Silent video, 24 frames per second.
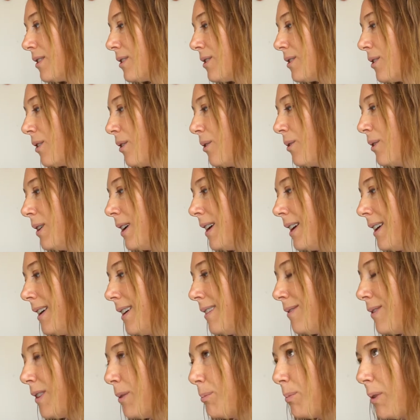So
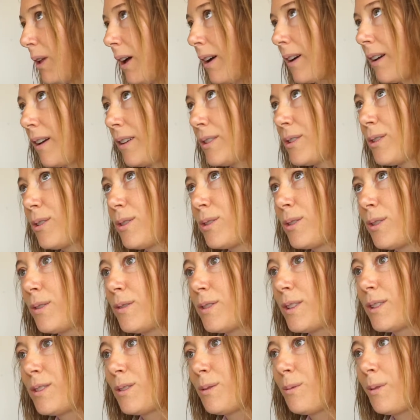the blog also
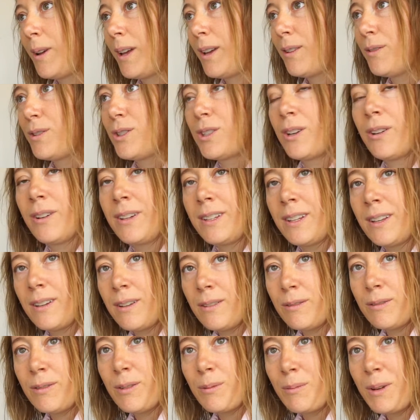serves as a way of sharing that
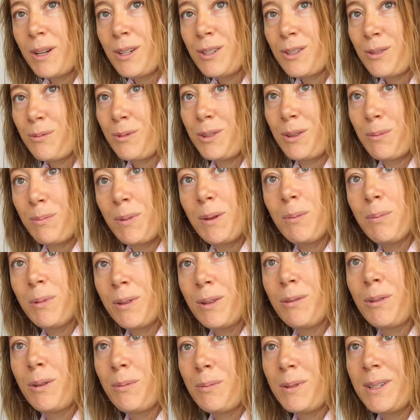information with the people
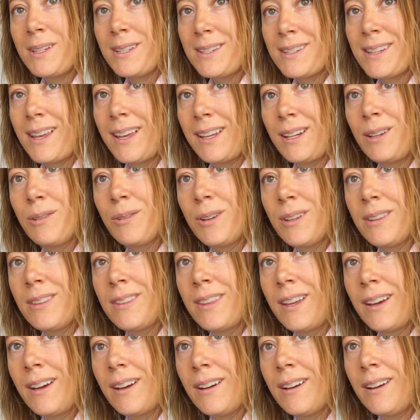that we've been designing with
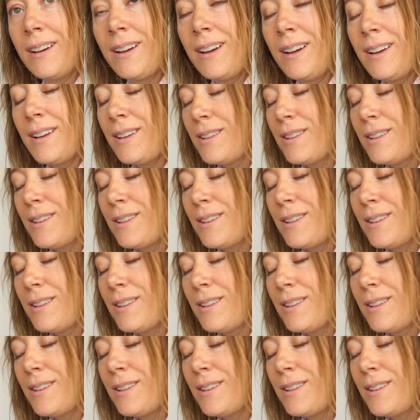there.